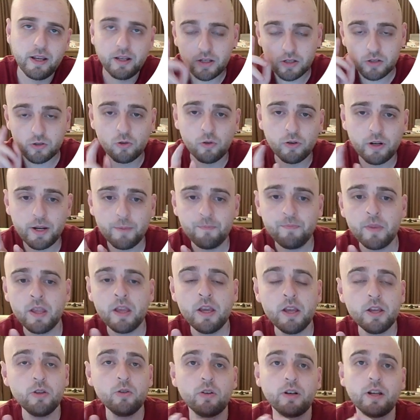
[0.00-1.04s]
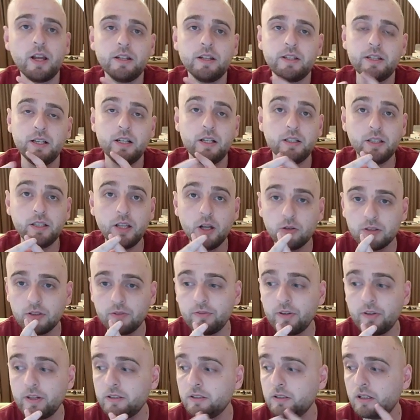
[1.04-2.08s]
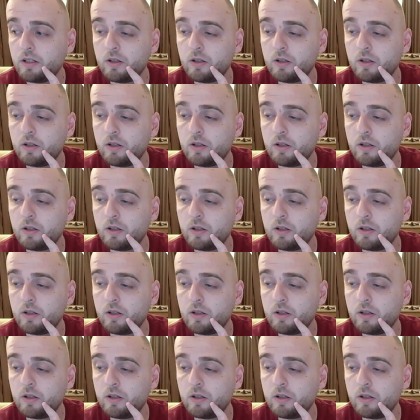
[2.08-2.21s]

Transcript: Sorry, you are getting a neo defender